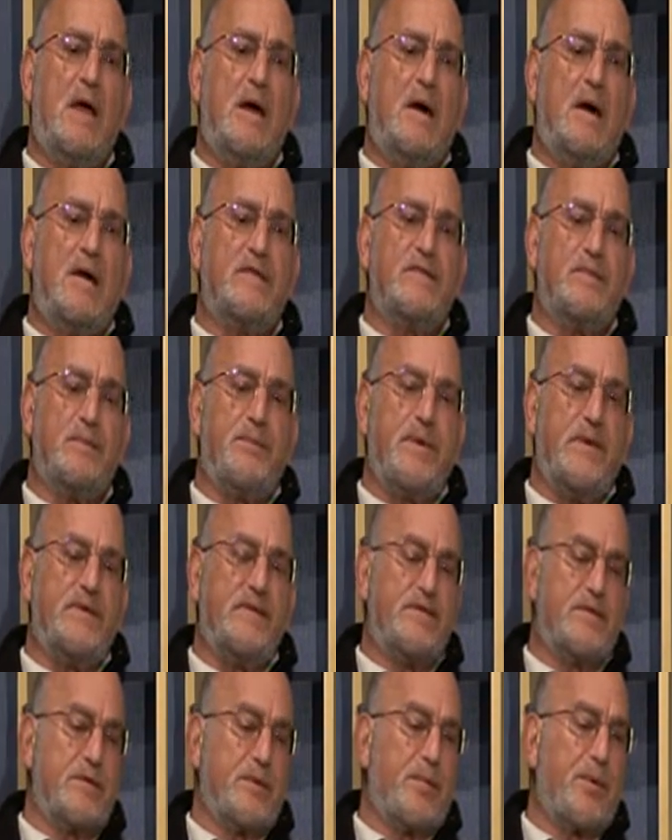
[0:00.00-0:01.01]
on some
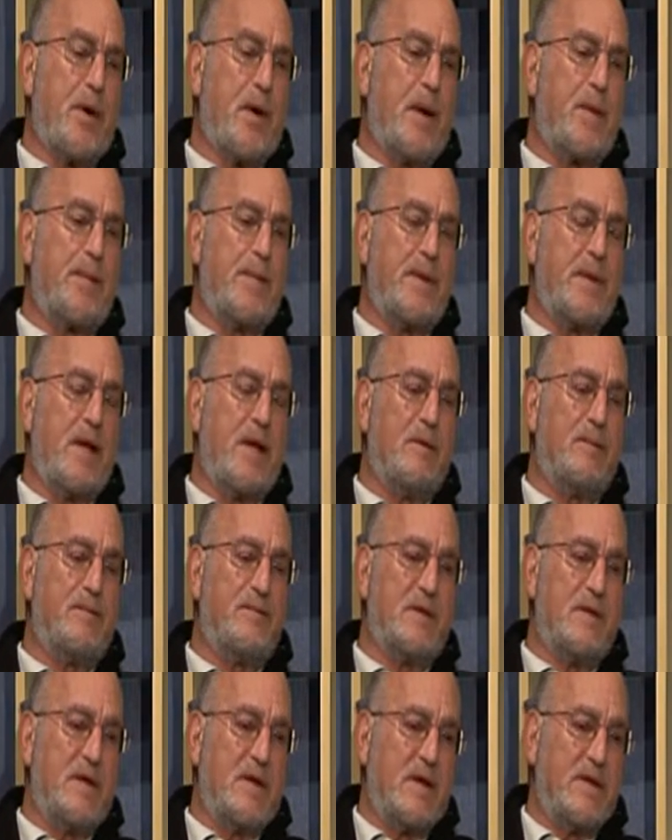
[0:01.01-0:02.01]
pieces of property
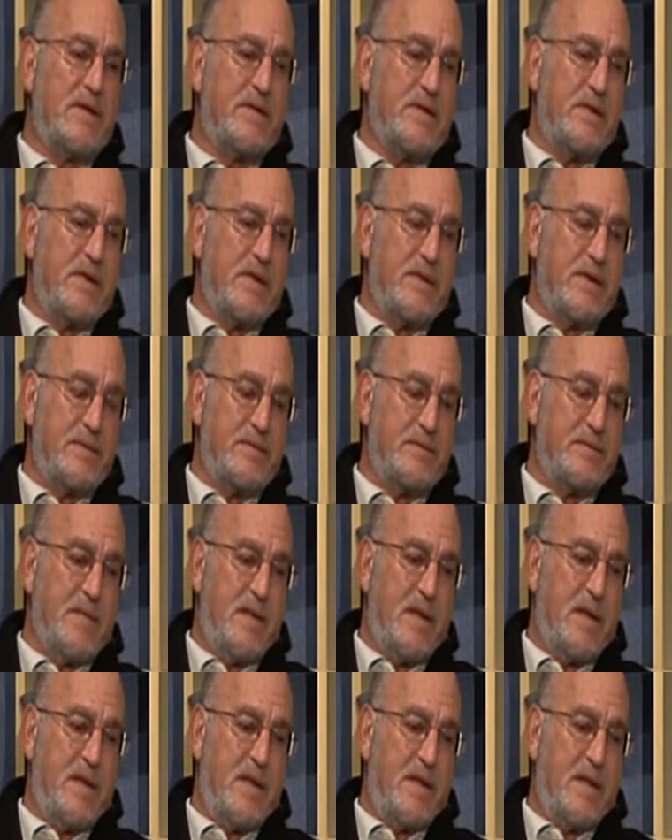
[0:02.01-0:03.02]
out on the
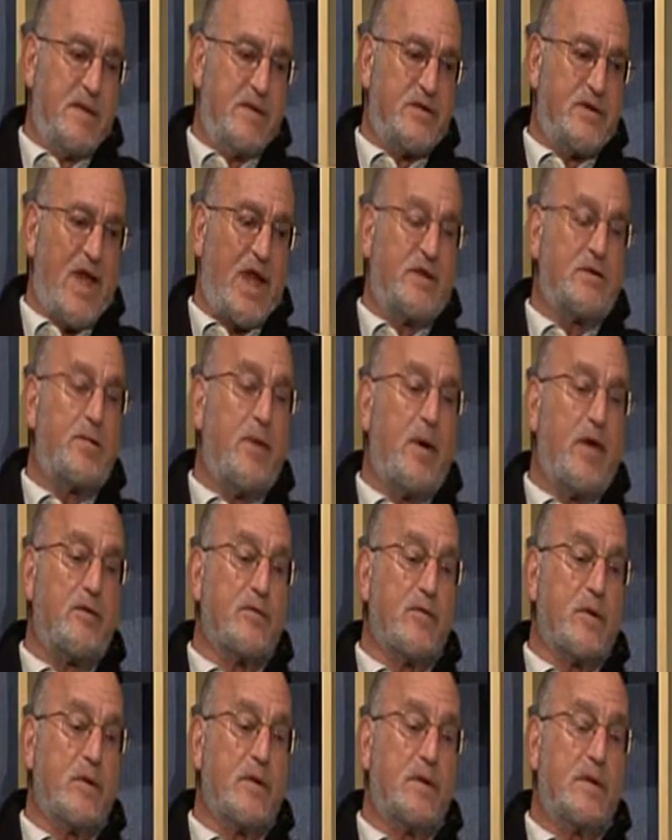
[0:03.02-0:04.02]
Charge
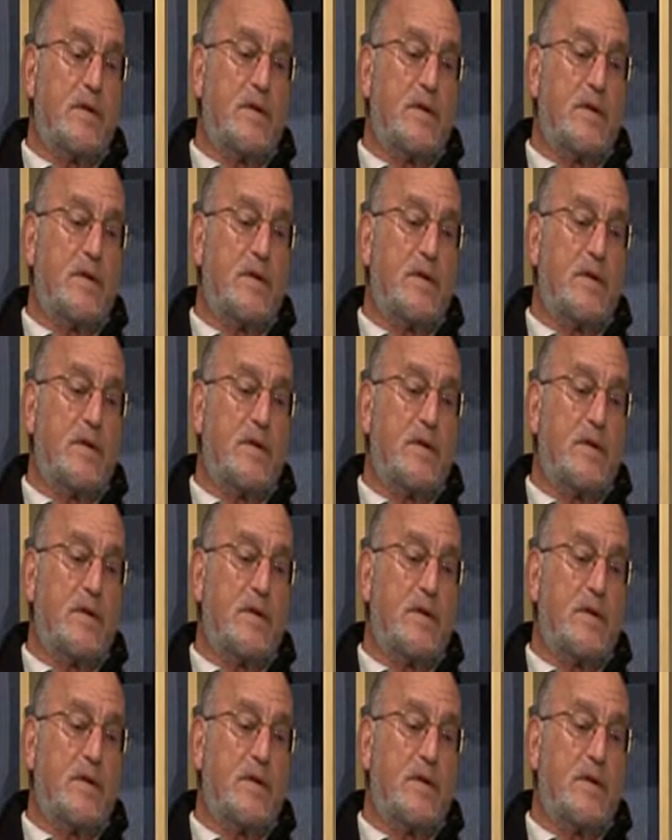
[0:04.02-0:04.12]
Pond Road.